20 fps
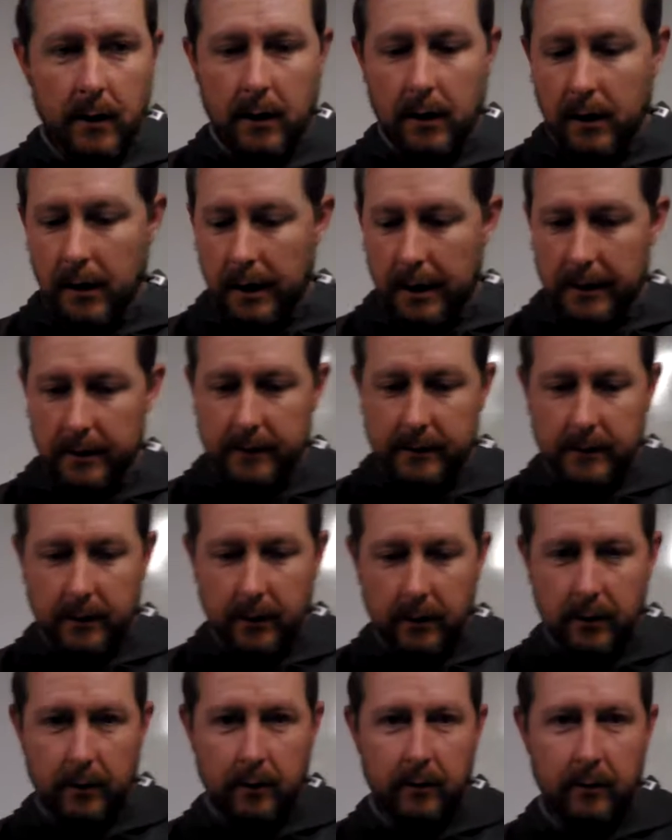All right,
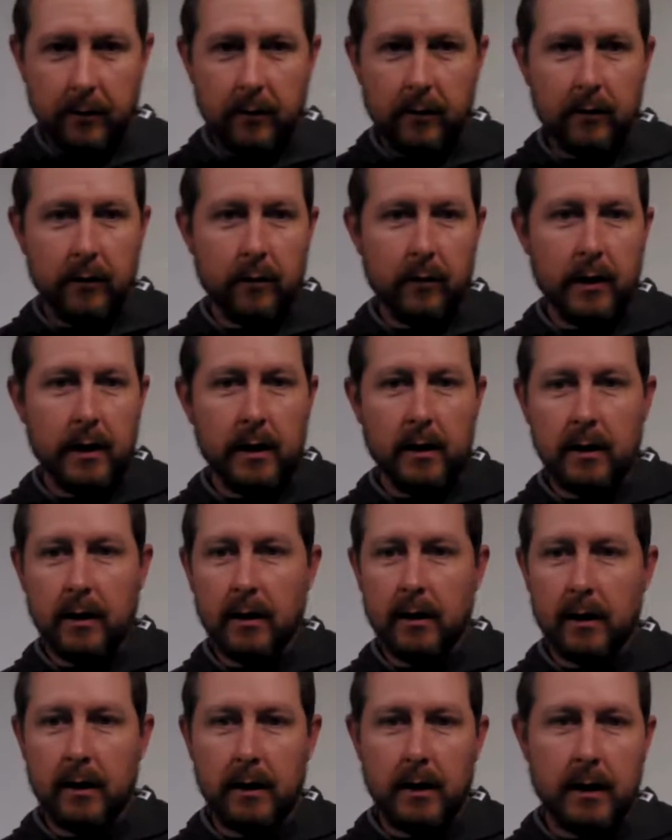so we
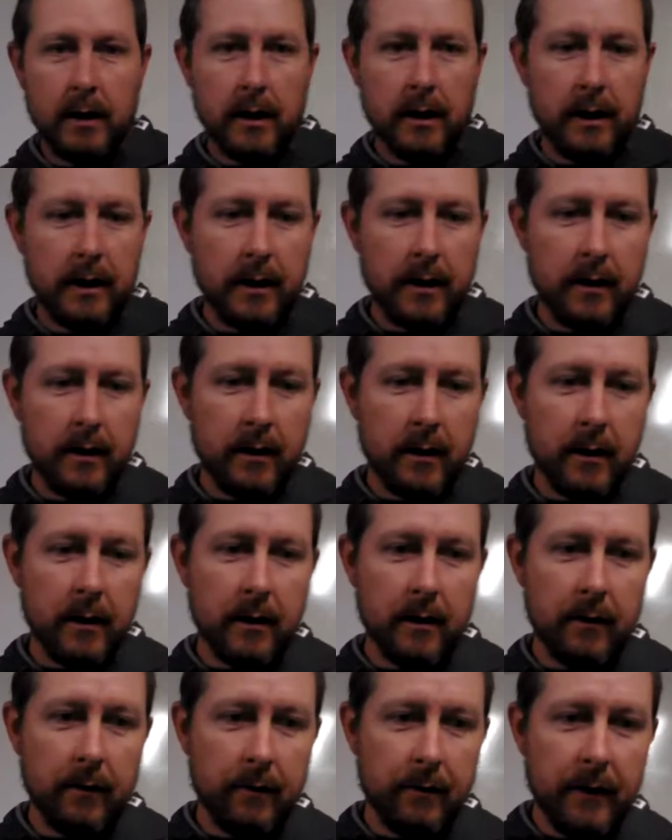are on
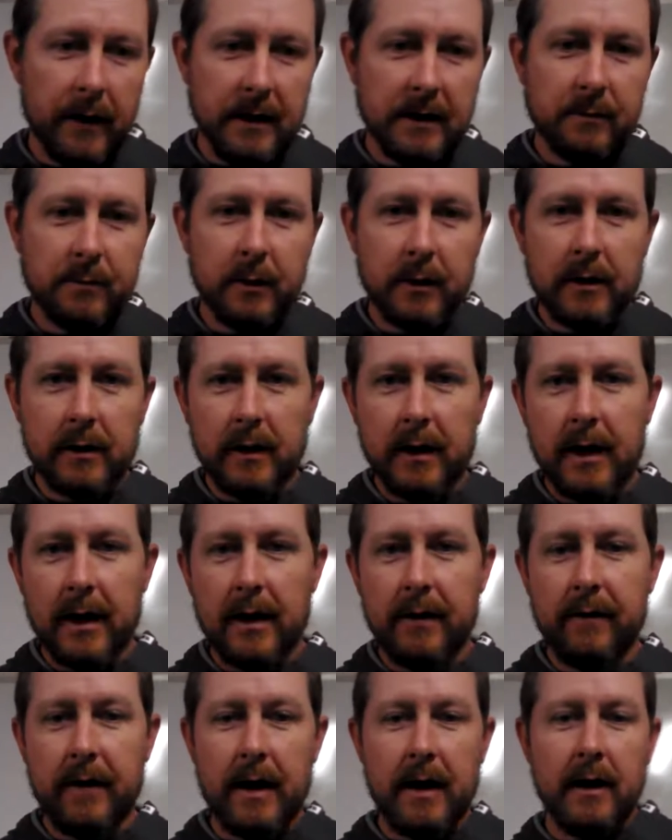Facebook
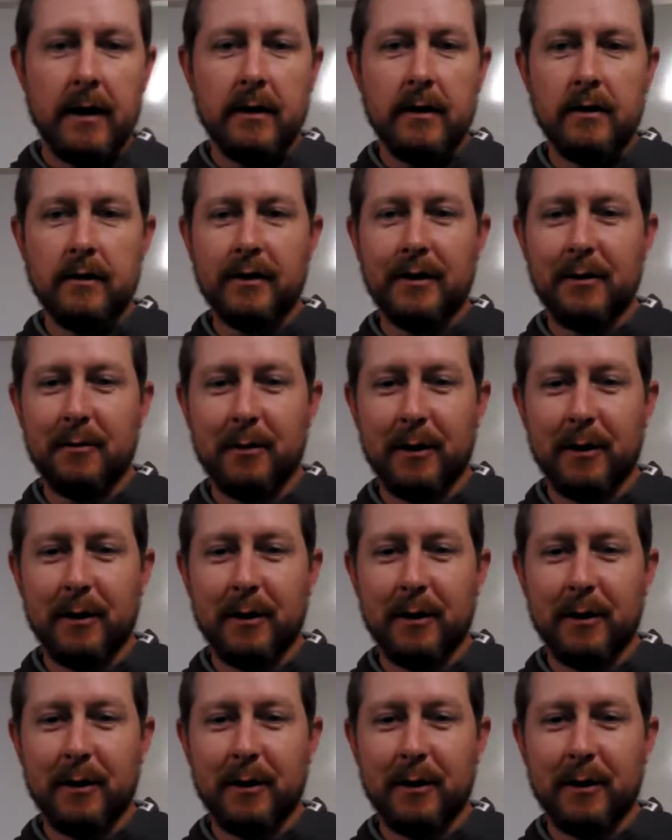Live and YouTube